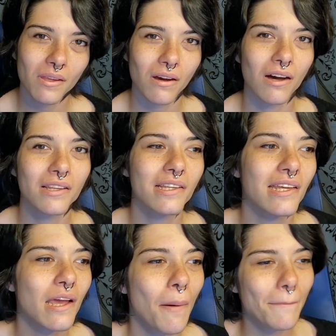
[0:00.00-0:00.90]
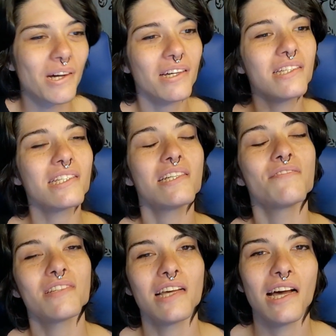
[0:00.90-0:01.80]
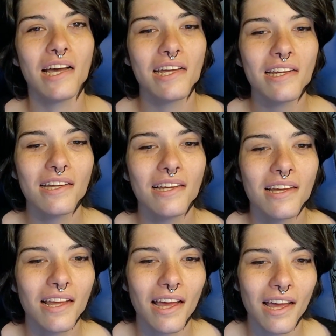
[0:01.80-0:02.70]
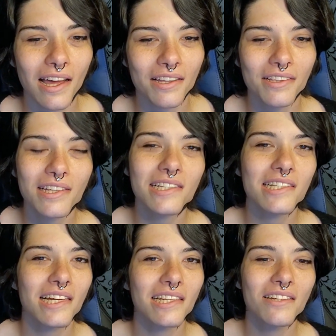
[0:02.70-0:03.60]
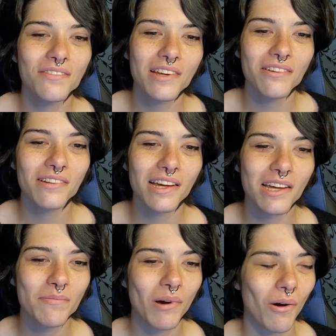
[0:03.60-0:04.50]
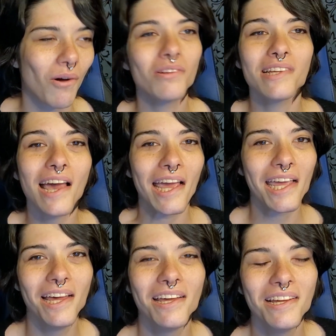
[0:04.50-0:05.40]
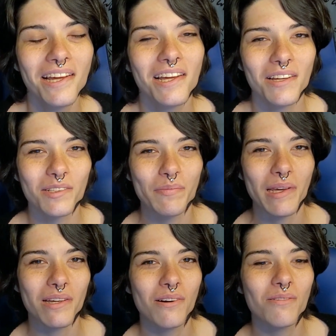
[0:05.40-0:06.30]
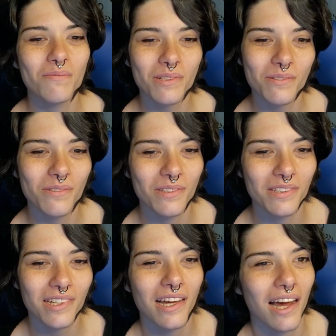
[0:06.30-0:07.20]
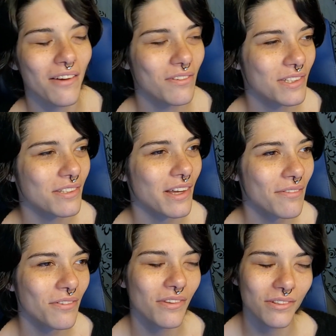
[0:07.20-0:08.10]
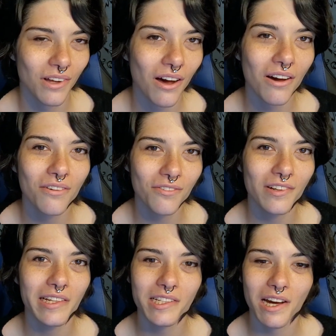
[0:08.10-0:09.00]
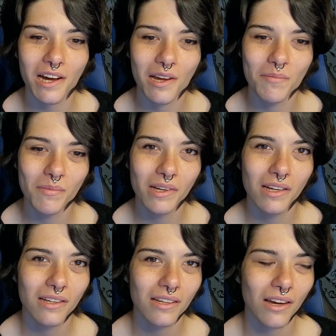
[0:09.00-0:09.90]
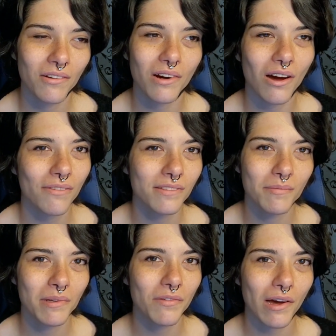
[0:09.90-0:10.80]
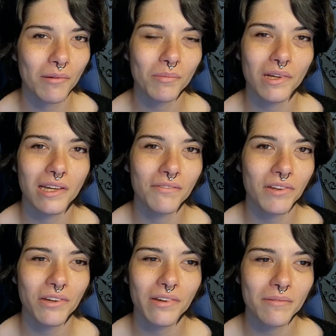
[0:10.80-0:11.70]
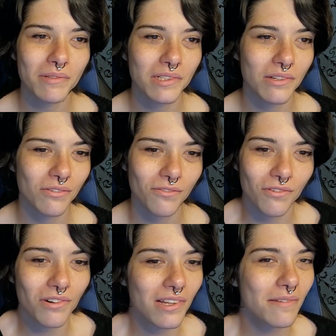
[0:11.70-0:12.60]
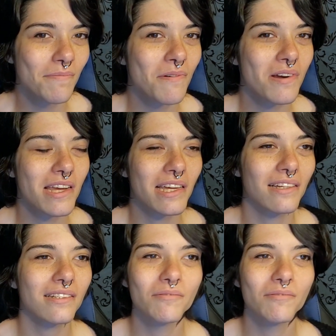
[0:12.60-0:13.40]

On the positive side, at least I could video game all day. As being homeschooled, I was left with a lot of free time. I would often be found playing video games until 4 in the morning.